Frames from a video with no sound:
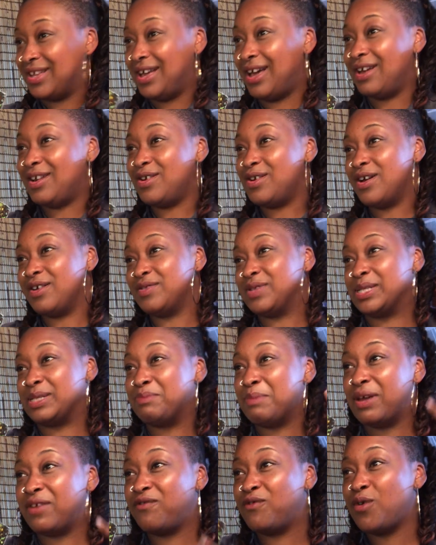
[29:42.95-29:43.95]
i don't know
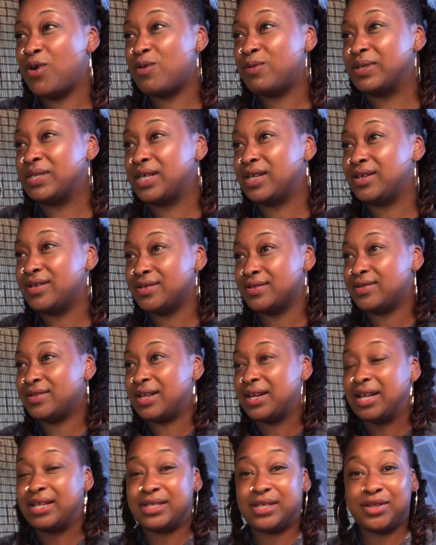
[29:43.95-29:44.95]
this metaphor was in a, uh,
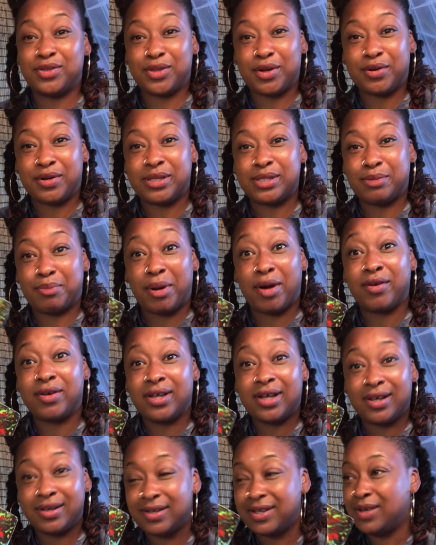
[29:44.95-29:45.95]
the 1930s
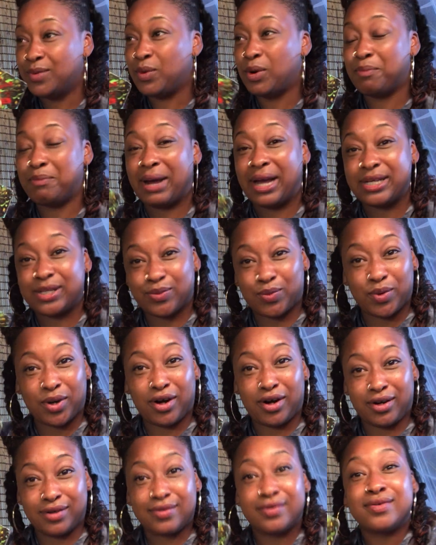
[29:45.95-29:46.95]
apparently where bikes
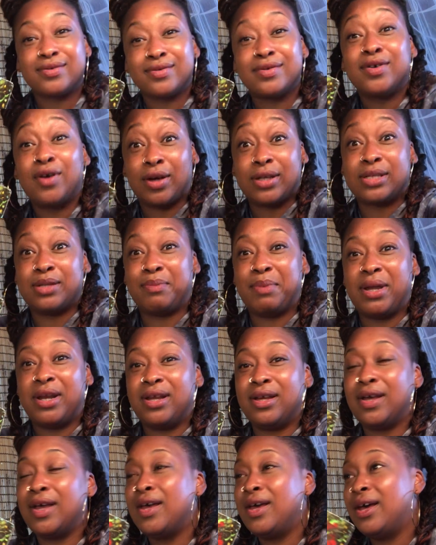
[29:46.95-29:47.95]
were cost a
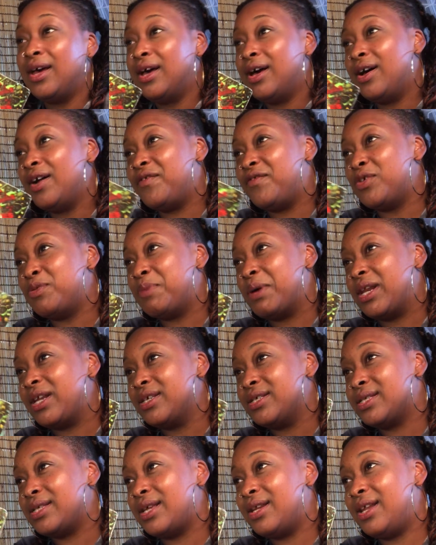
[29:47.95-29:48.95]
penny a few
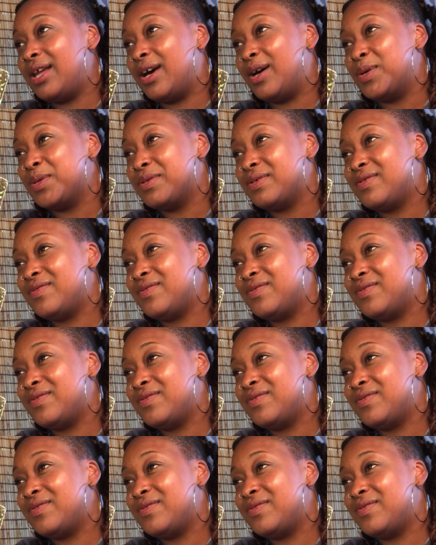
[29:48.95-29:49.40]
pennies now